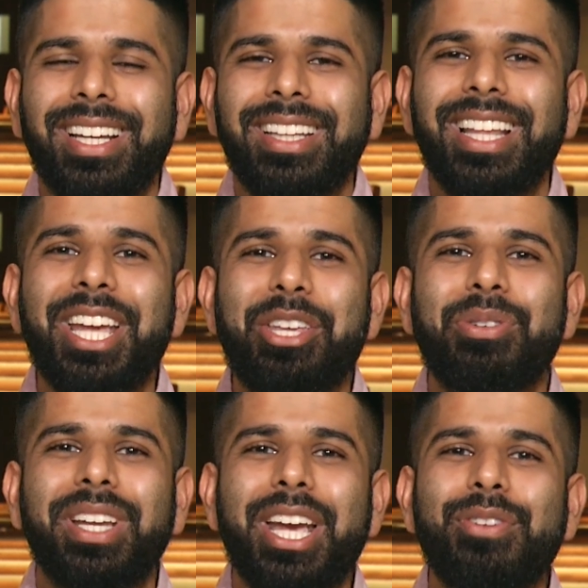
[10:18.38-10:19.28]
Thank
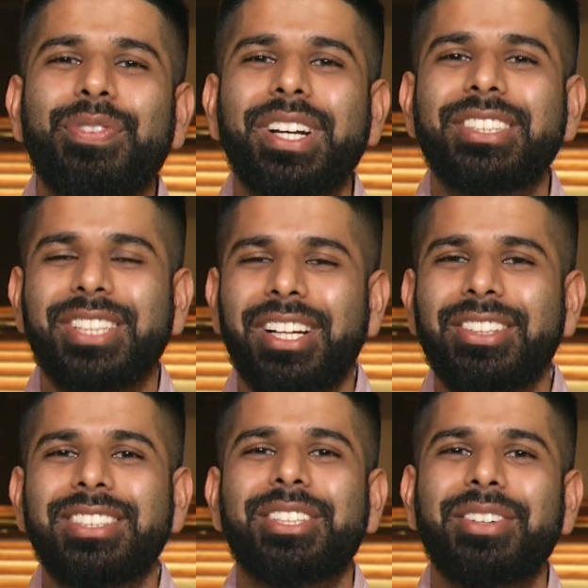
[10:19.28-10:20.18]
you again for your
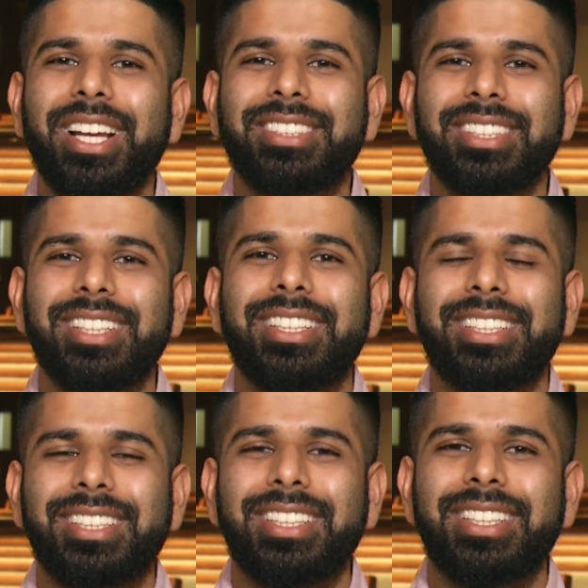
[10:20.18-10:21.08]
generous donation.
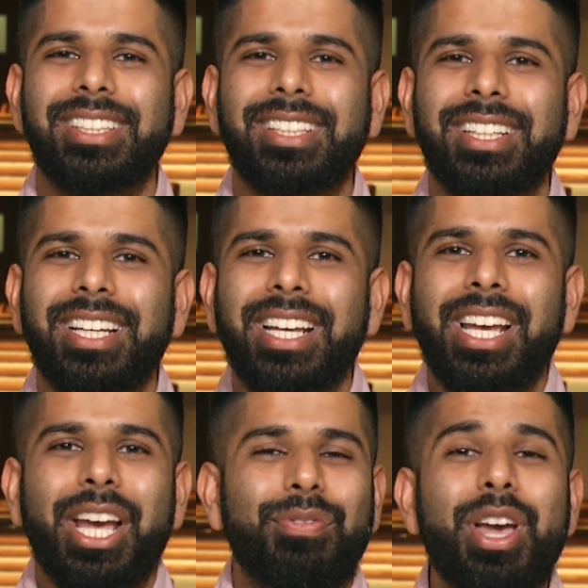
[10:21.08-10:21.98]

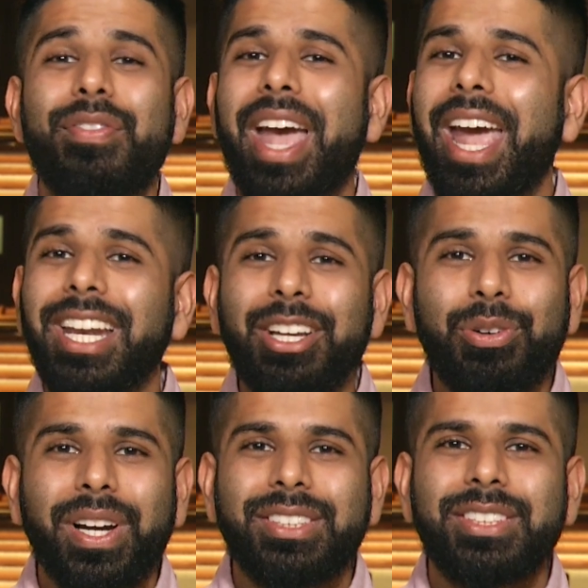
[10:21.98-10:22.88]
If you have any
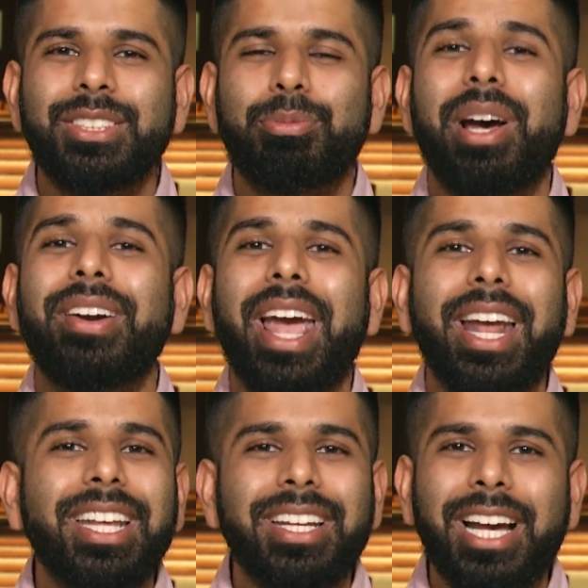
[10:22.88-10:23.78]
questions about
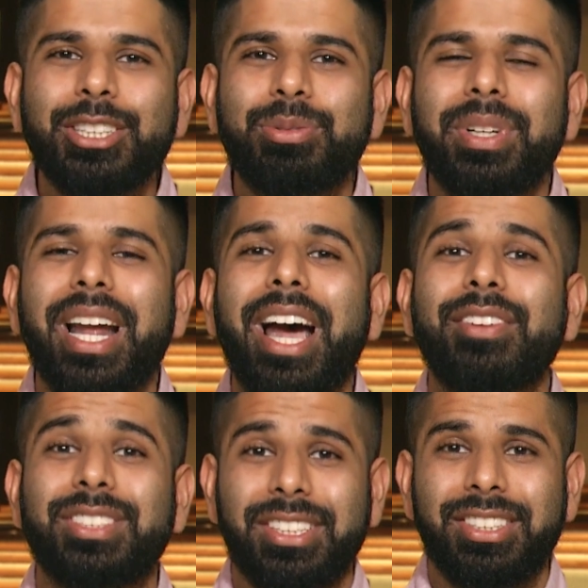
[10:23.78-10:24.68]
any announcement
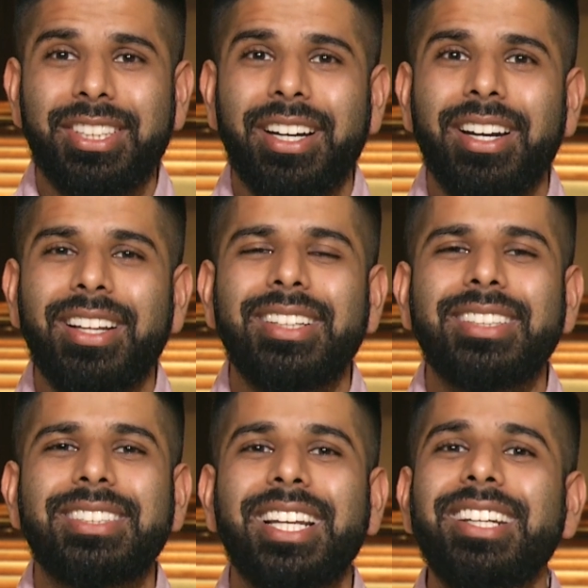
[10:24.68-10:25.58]
I've just shared,
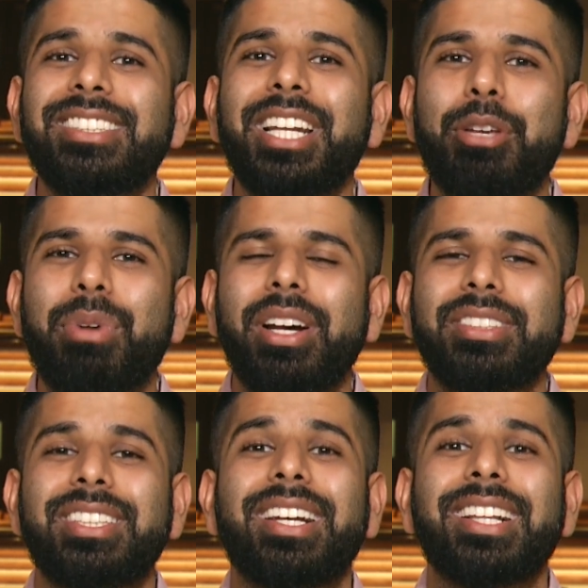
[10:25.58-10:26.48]
send us an email
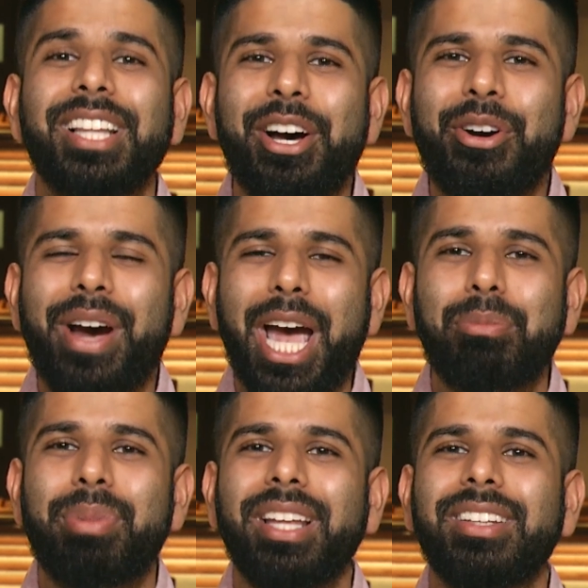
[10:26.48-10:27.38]
to hello
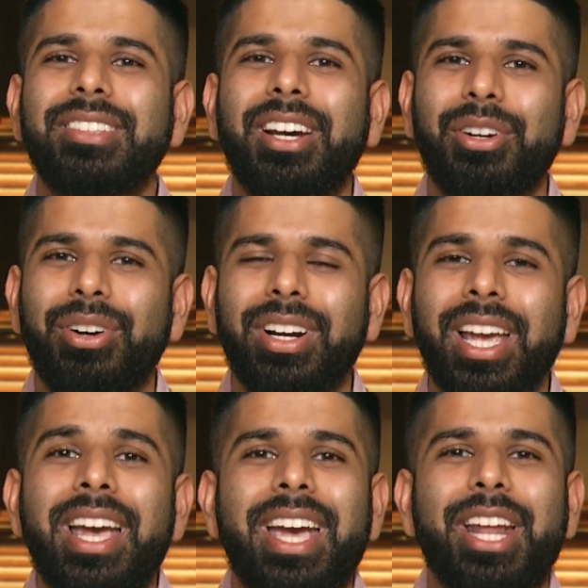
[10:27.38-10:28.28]
at bethel.org
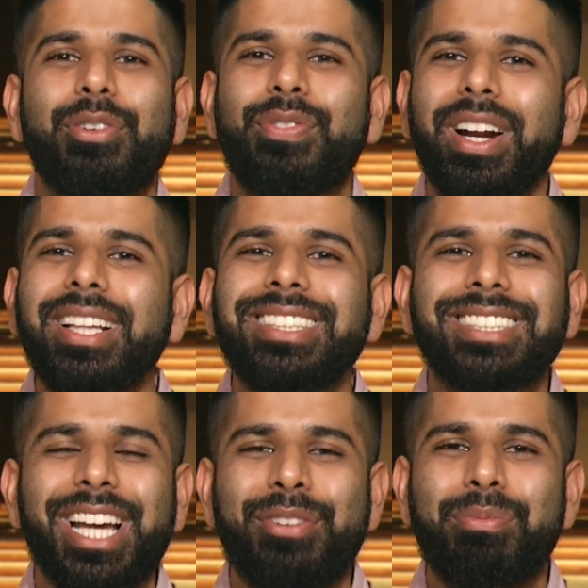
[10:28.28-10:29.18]
and a friendly
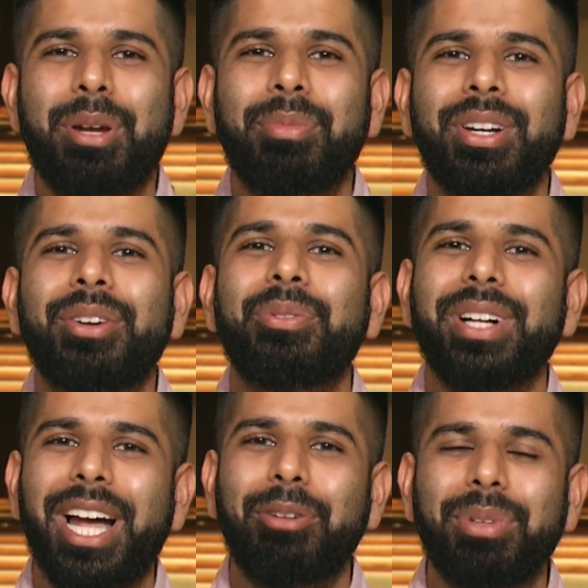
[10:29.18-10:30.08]
staff member will
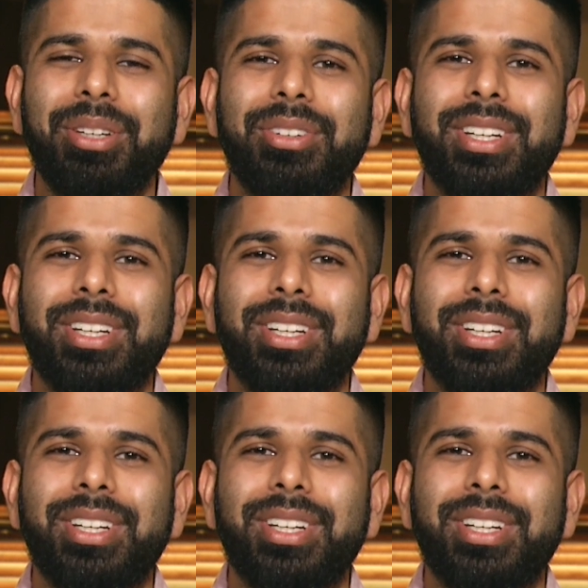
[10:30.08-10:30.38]
help you.